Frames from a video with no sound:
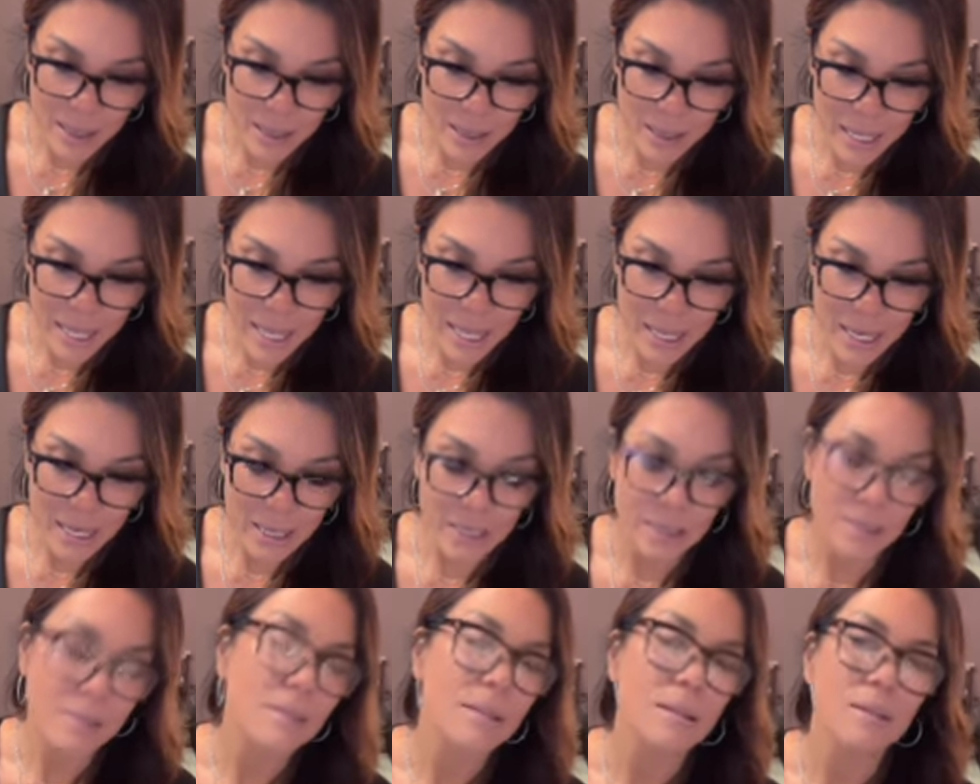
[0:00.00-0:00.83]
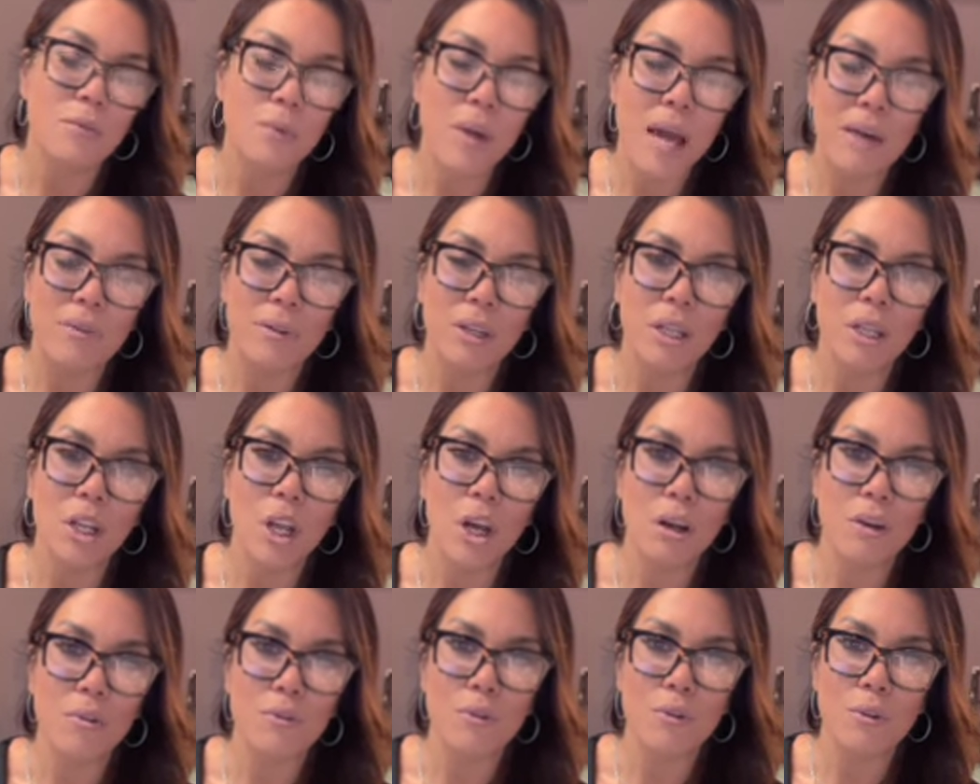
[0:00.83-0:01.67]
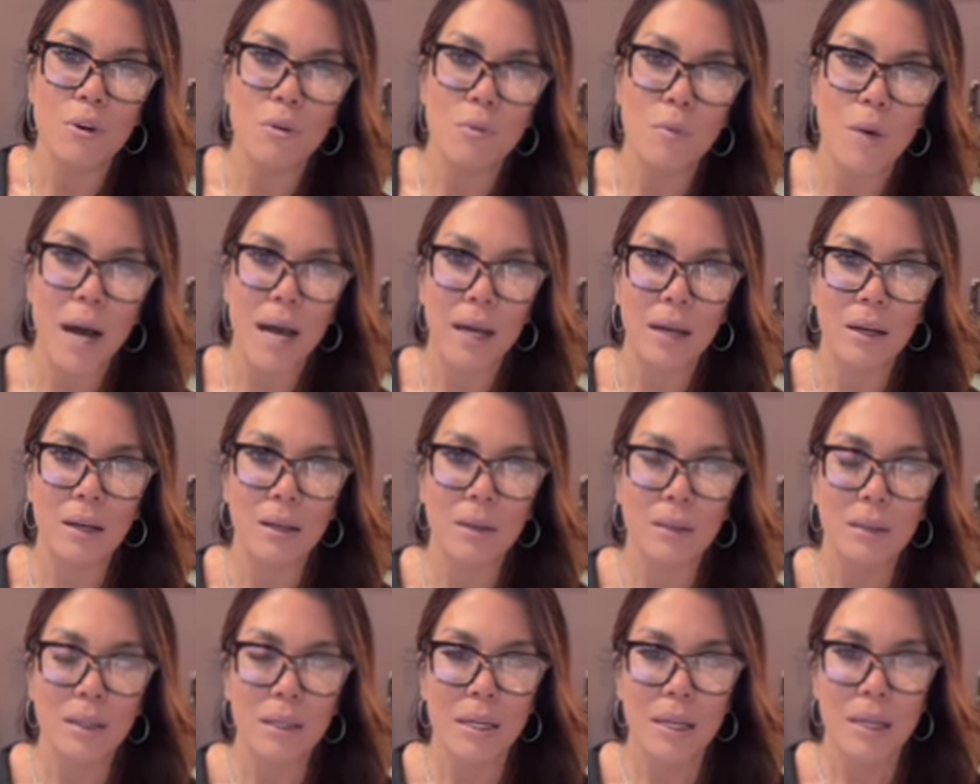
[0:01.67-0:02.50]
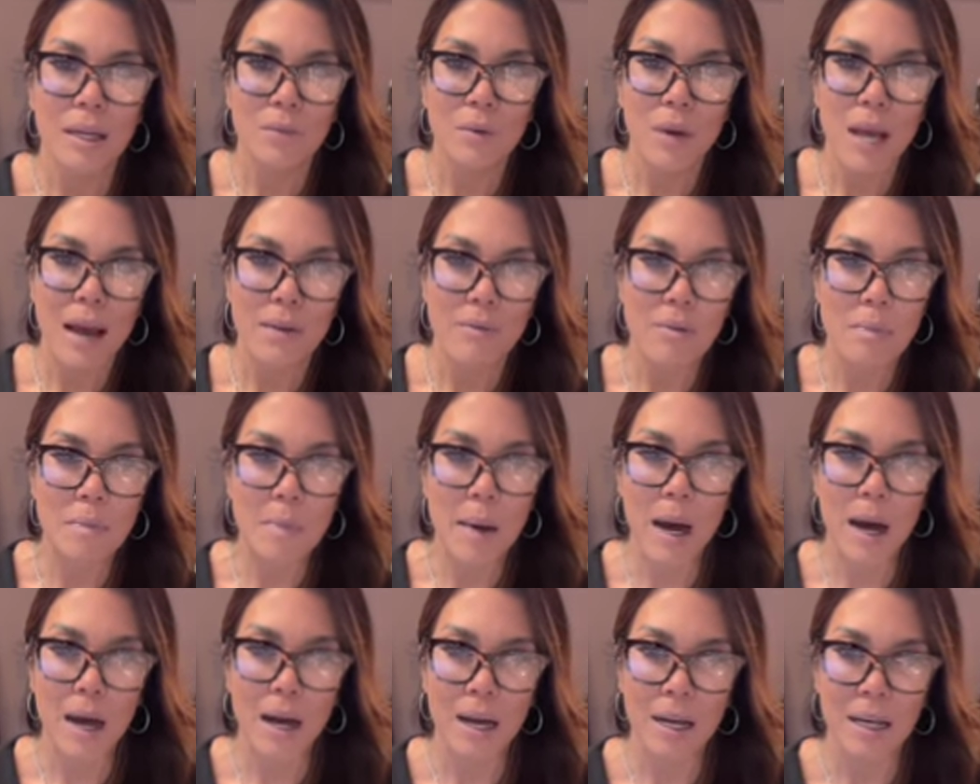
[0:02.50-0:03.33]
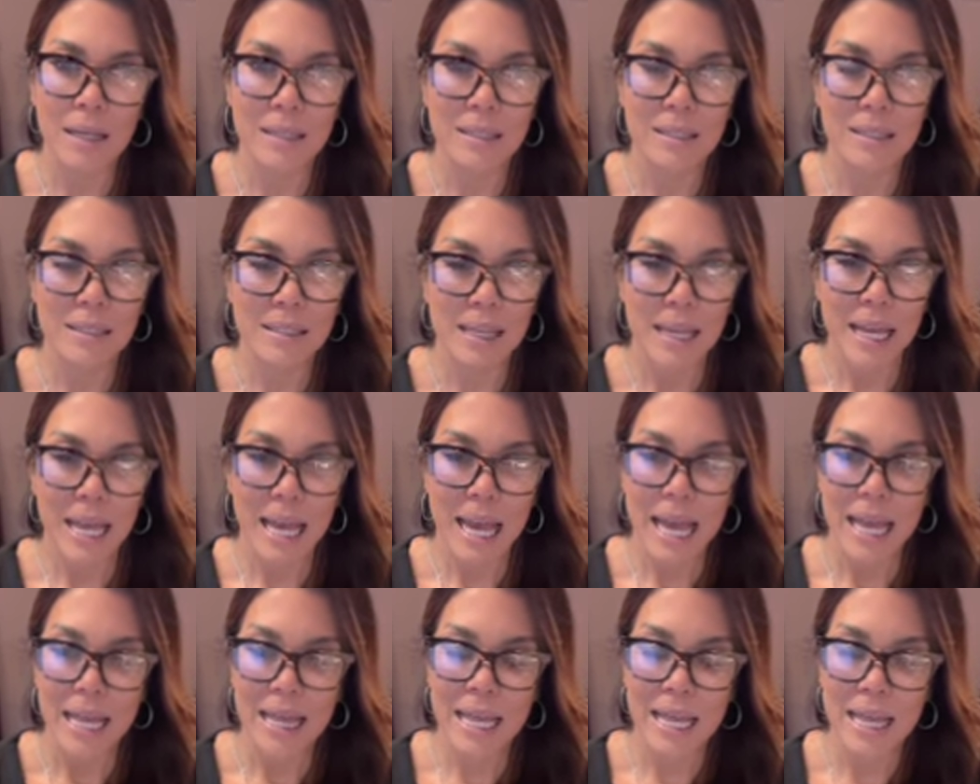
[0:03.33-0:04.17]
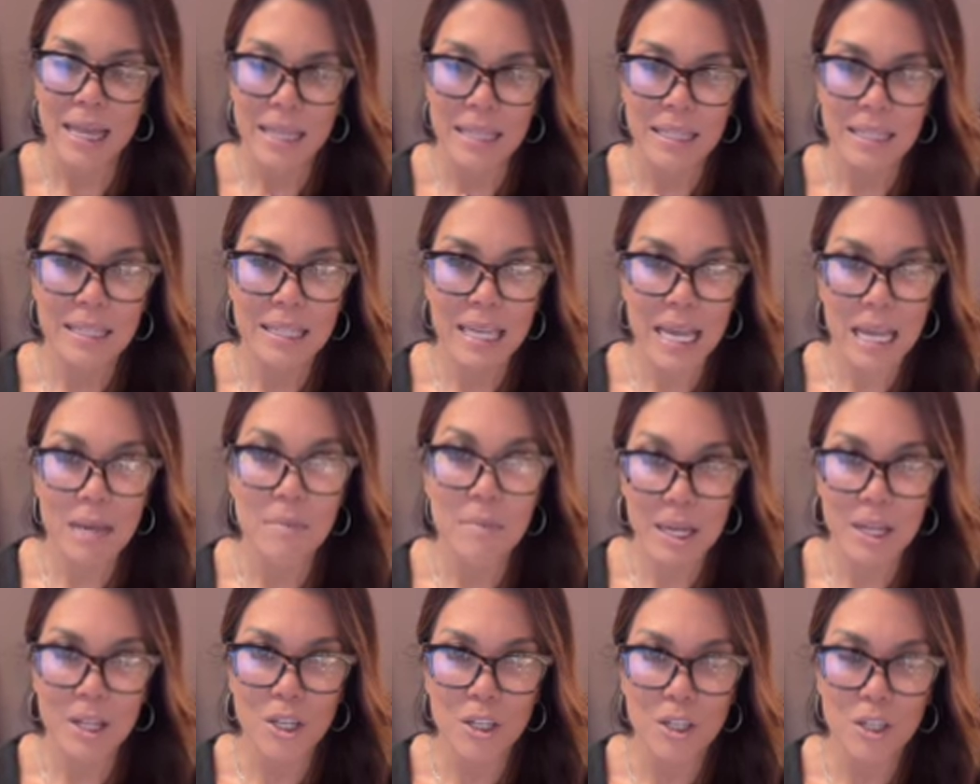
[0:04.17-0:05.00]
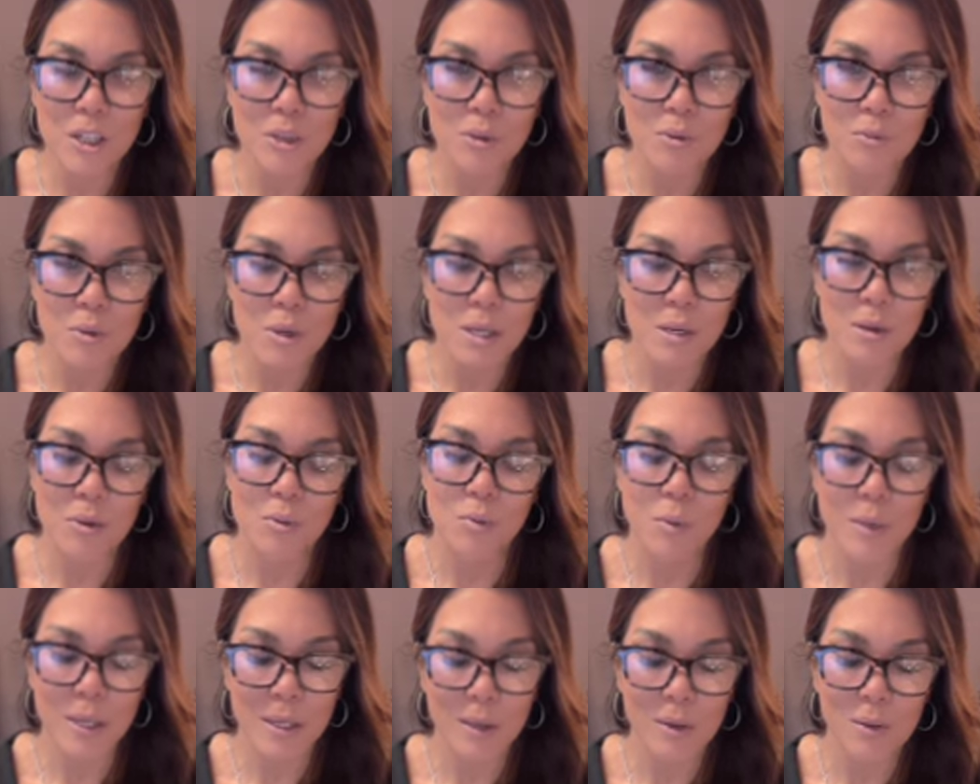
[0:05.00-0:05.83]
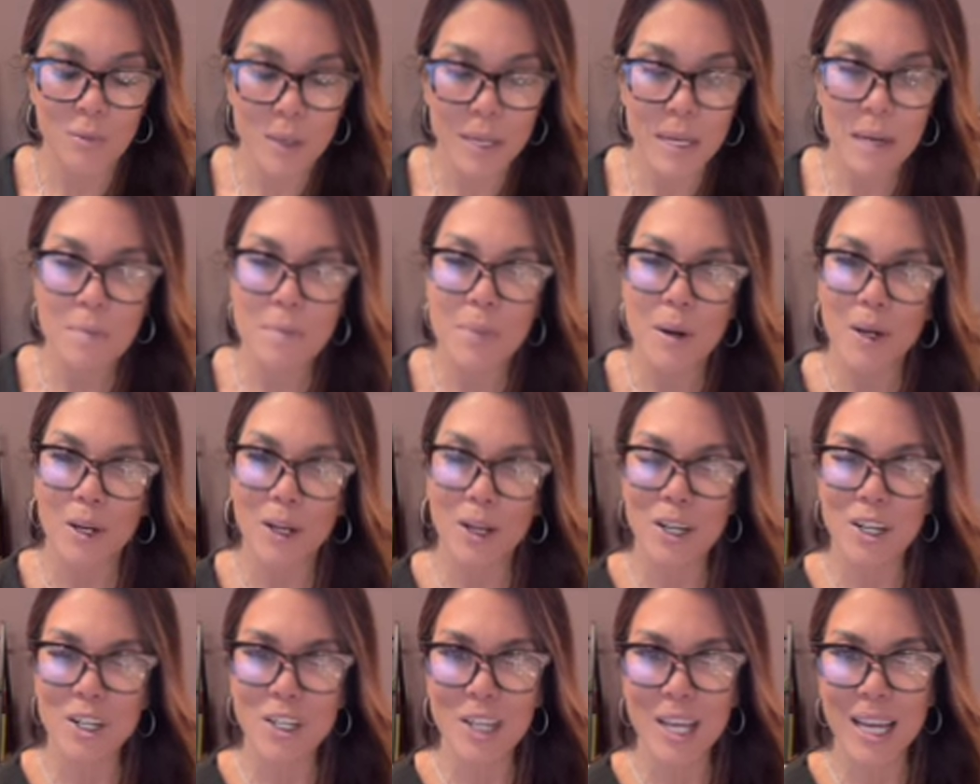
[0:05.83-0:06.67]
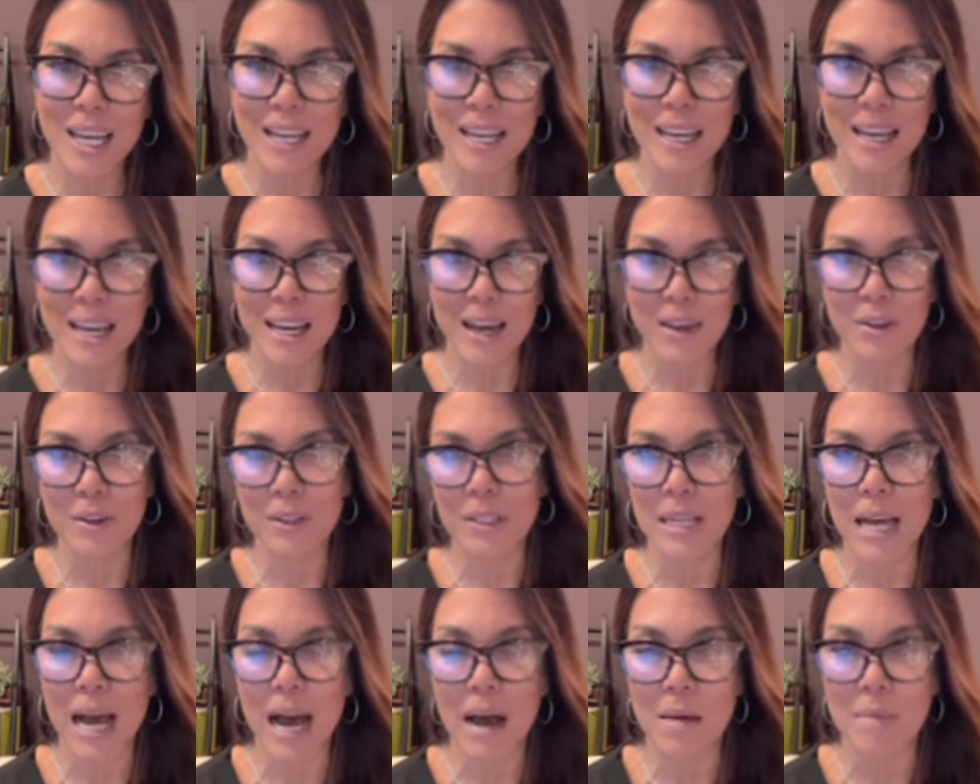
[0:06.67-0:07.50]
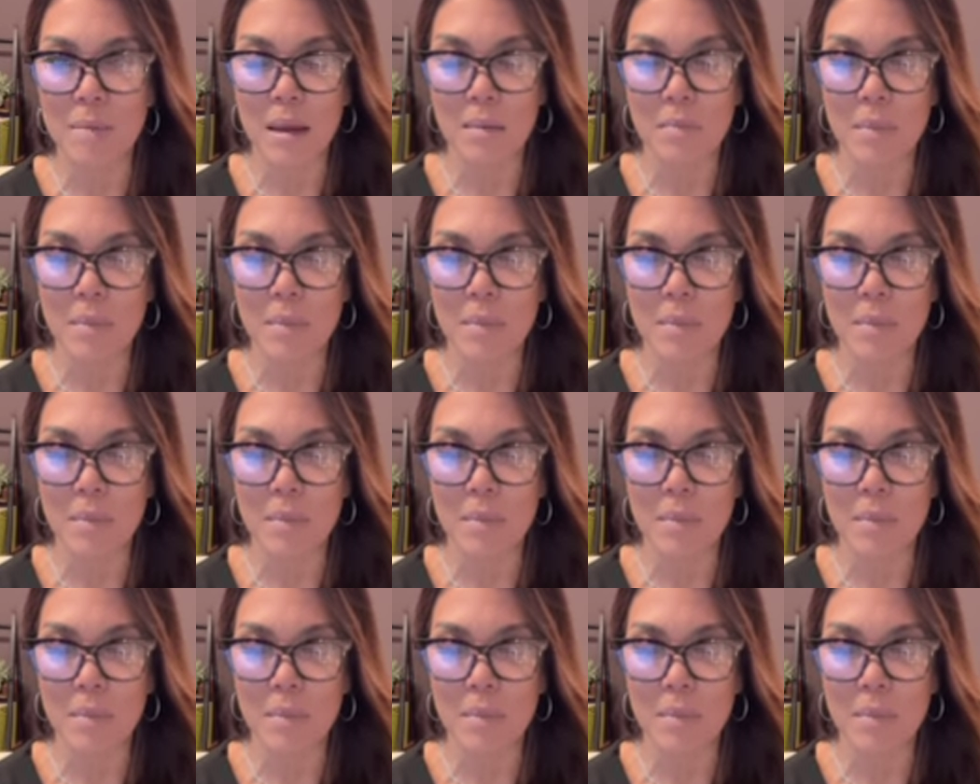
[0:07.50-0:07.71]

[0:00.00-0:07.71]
Then we have a lull for a while, we have a pause, and then the same issue will reemerge in another topic.